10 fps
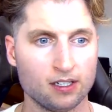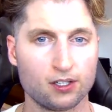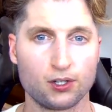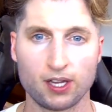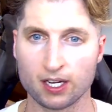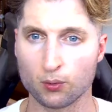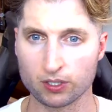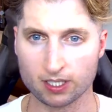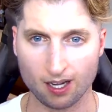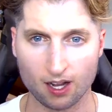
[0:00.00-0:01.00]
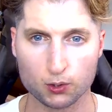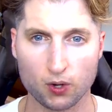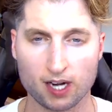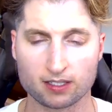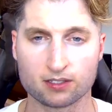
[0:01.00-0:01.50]
You're then going to
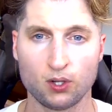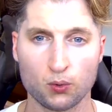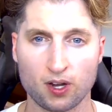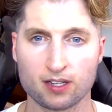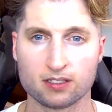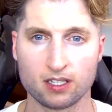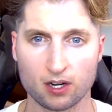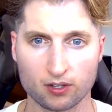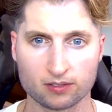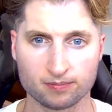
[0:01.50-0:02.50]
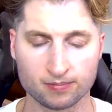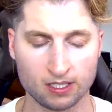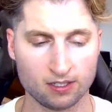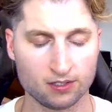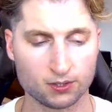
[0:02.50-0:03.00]
contract as an 09 Sierra.
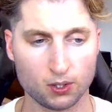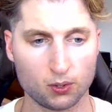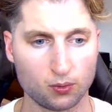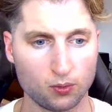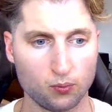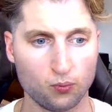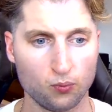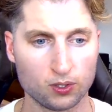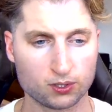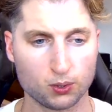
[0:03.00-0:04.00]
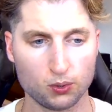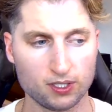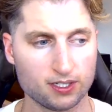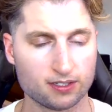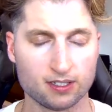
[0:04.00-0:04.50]
So what's cool
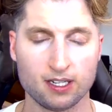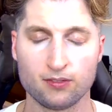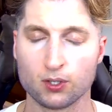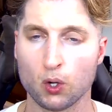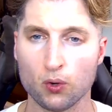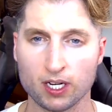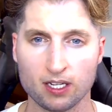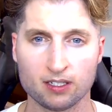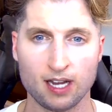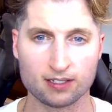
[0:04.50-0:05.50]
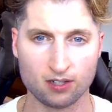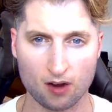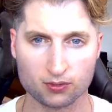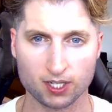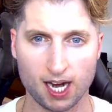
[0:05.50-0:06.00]
is if you're going in as an
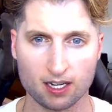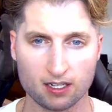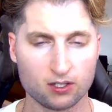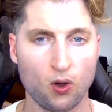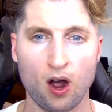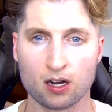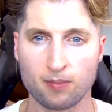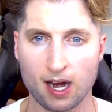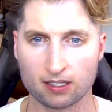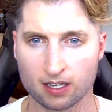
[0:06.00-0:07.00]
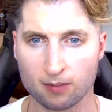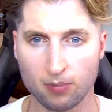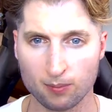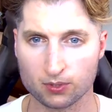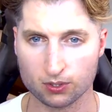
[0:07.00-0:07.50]
officer candidate, you automatically get
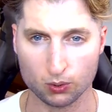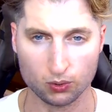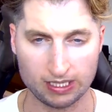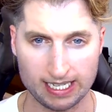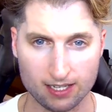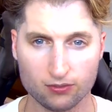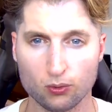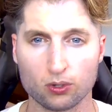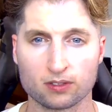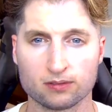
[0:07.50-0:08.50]
bumped to an E4.